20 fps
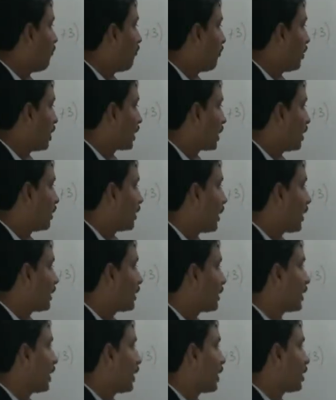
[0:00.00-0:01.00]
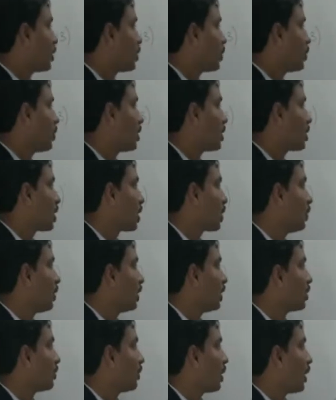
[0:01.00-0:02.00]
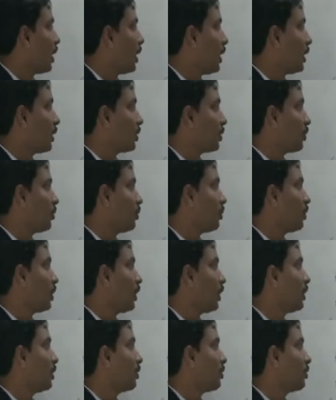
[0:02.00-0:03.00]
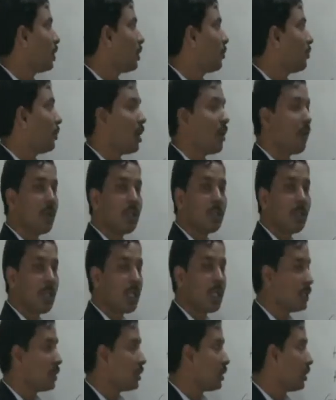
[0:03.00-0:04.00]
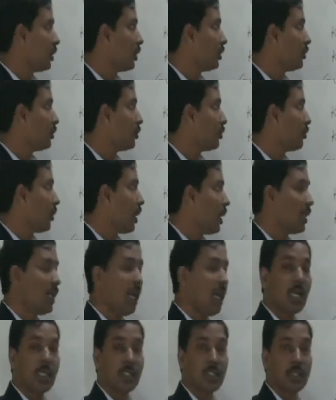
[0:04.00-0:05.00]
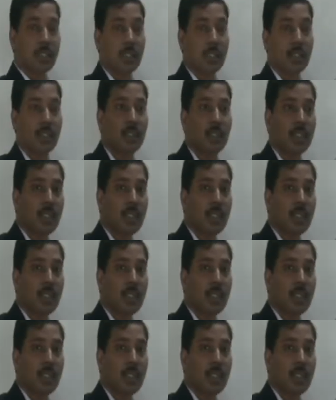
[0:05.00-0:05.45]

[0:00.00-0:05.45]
we can write K2 is equal to A2 e to the power minus A2 by RT.